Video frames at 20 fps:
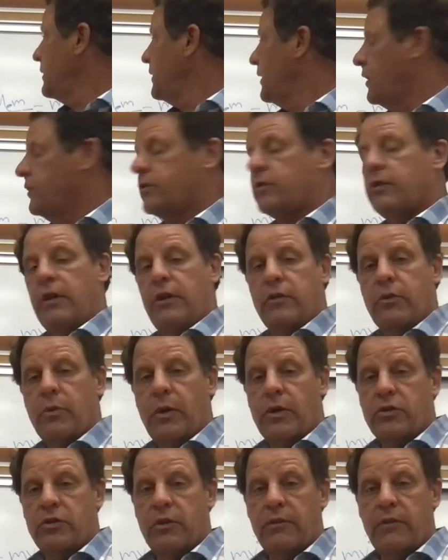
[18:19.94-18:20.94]
Yesterday's
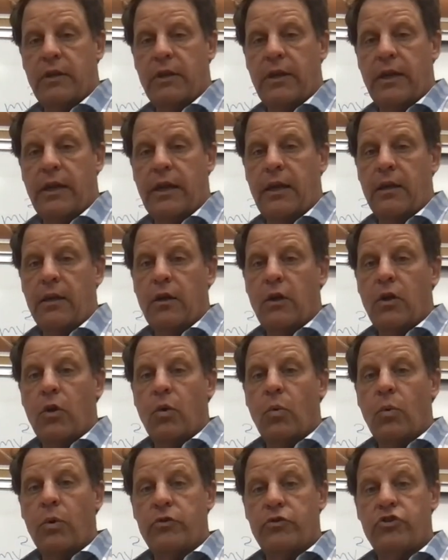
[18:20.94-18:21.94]
question of the day
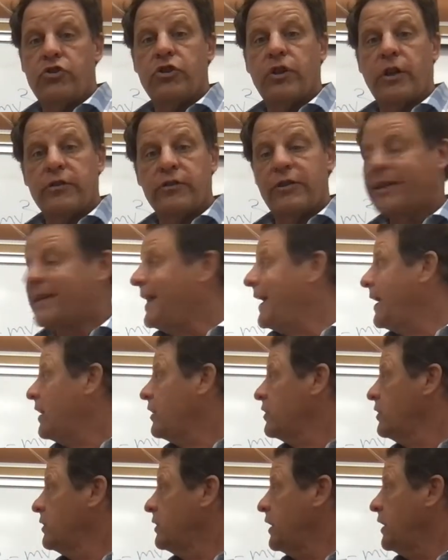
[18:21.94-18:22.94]
was just to
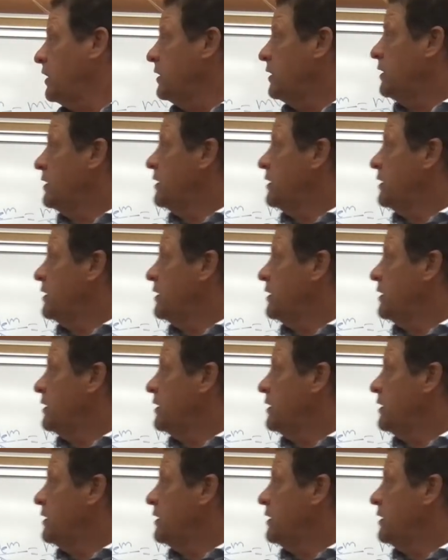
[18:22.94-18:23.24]
calculate